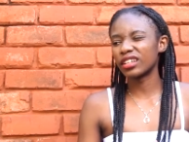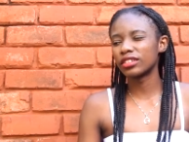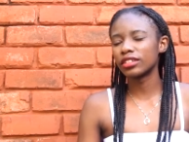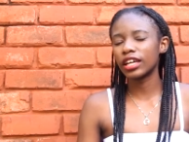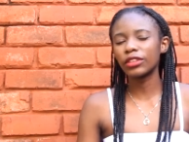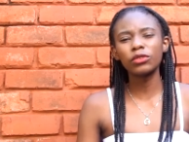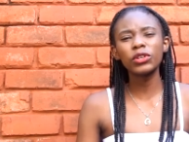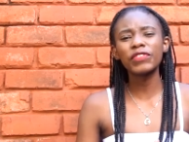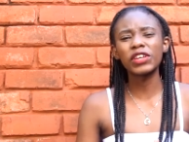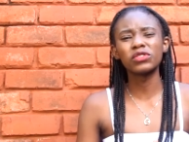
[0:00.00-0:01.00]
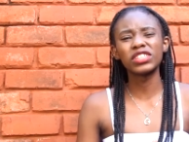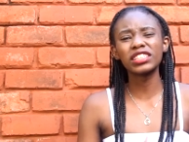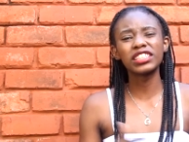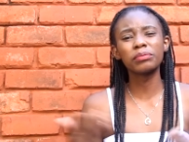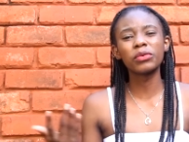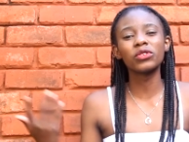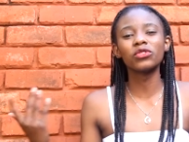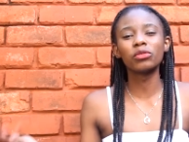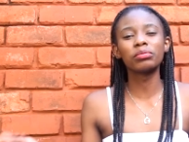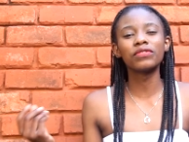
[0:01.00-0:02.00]
I don't know if I should just keep on
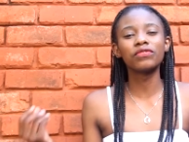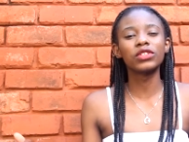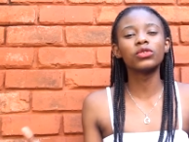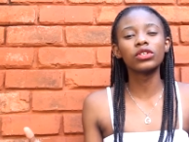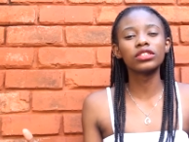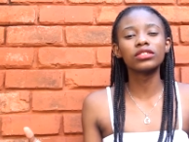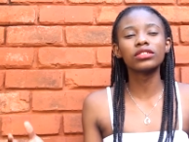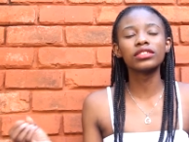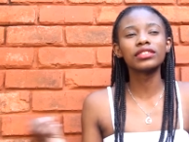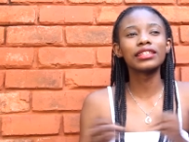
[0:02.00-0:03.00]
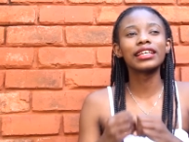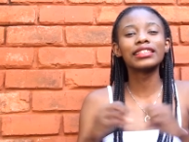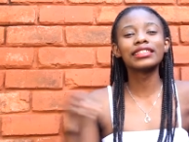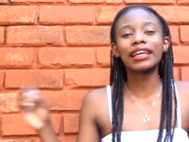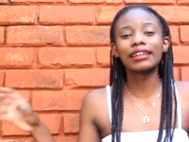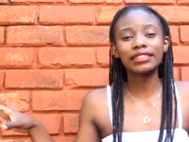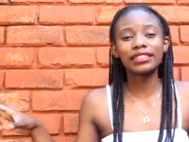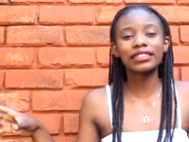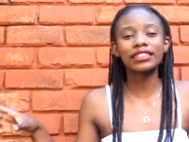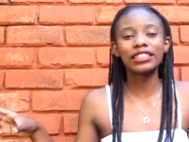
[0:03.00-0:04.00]
dropping videos
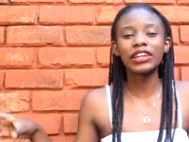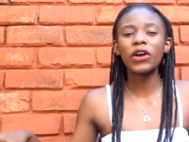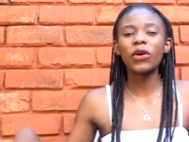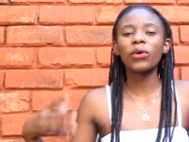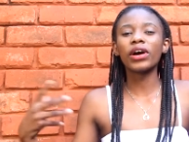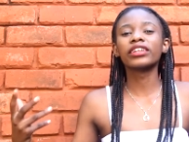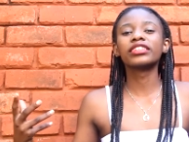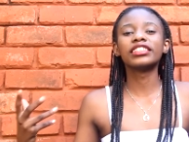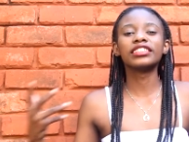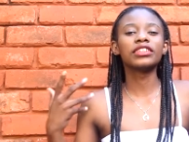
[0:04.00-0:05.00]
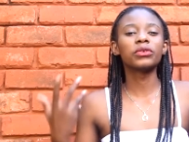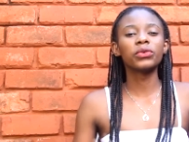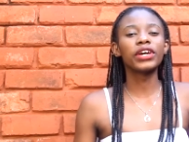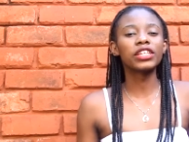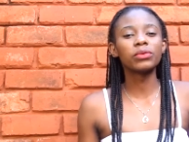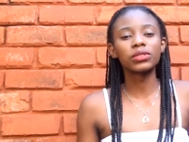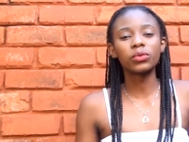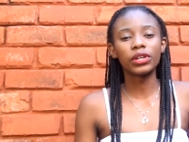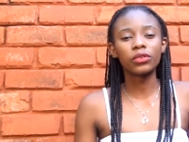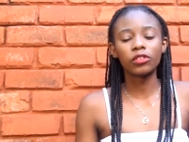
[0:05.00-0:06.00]
scantily or actually tell you guys what's
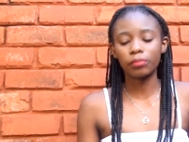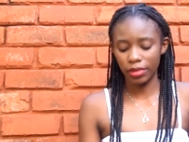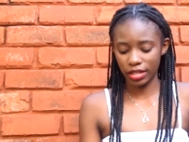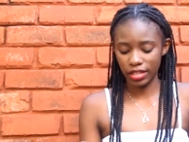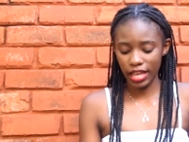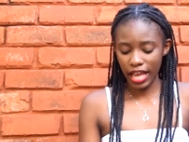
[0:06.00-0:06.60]
going on but